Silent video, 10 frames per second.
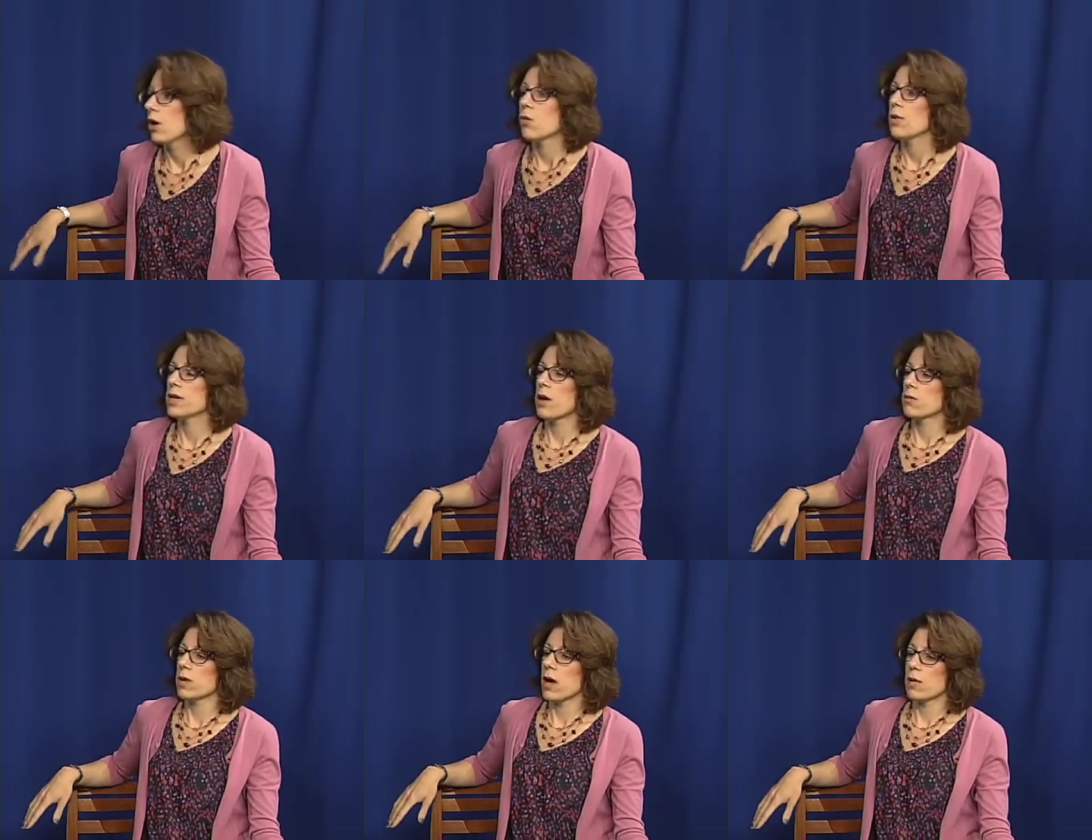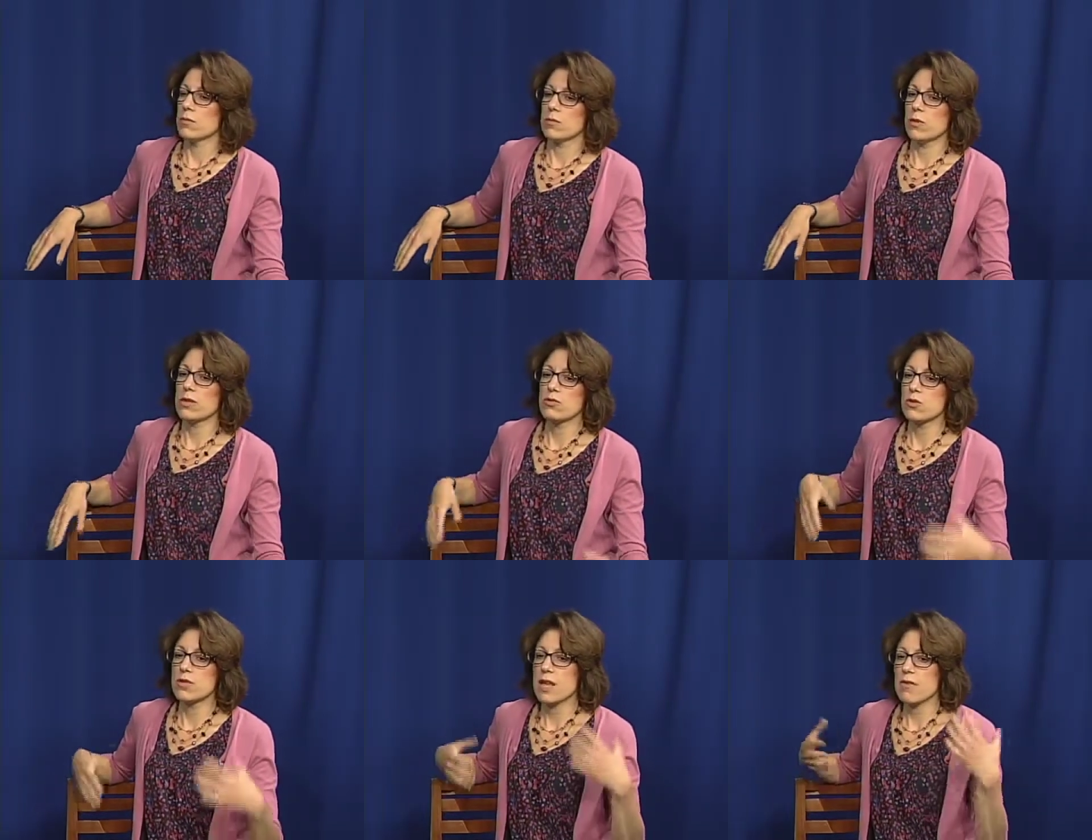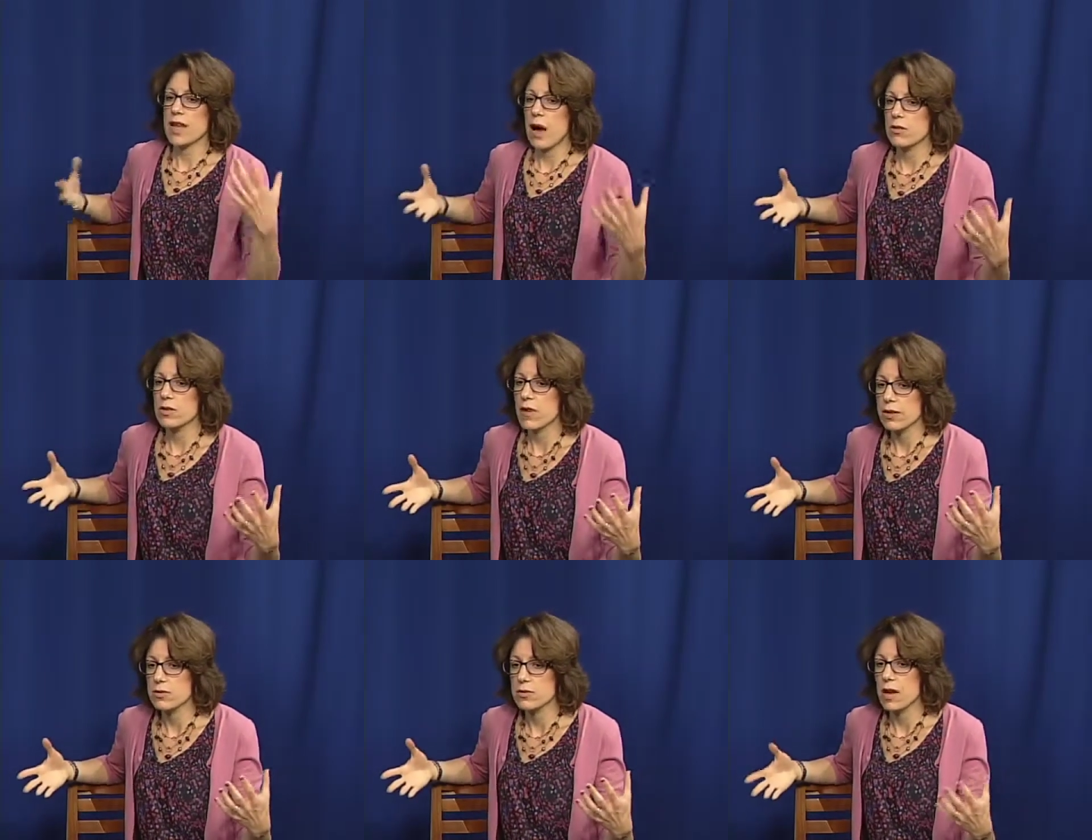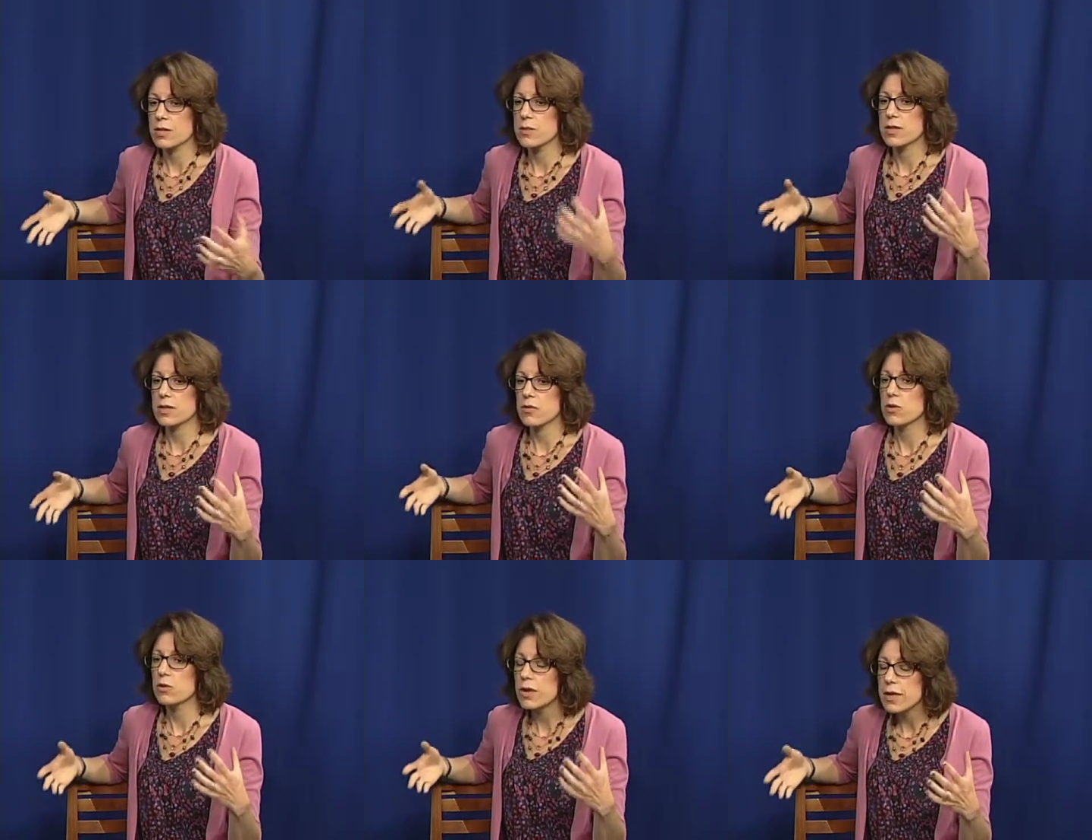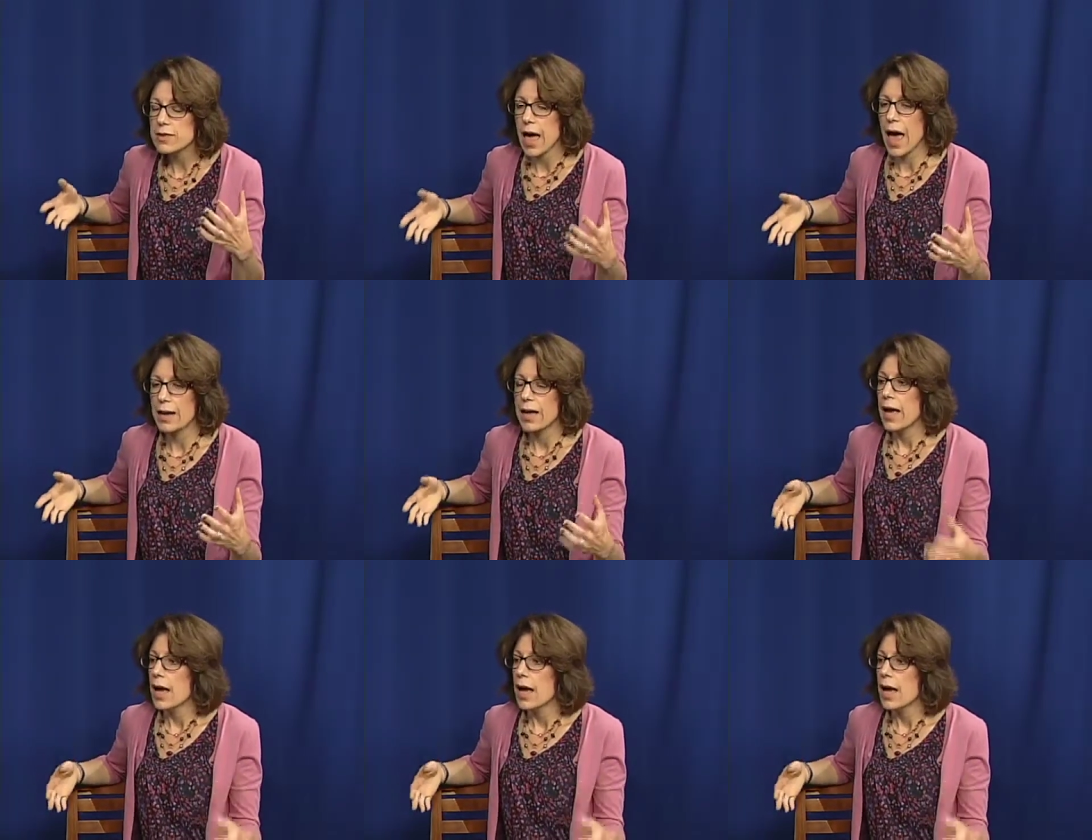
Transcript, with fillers: Right, we, don't, right, um, we don't do seven hours of exercise because if you look at that,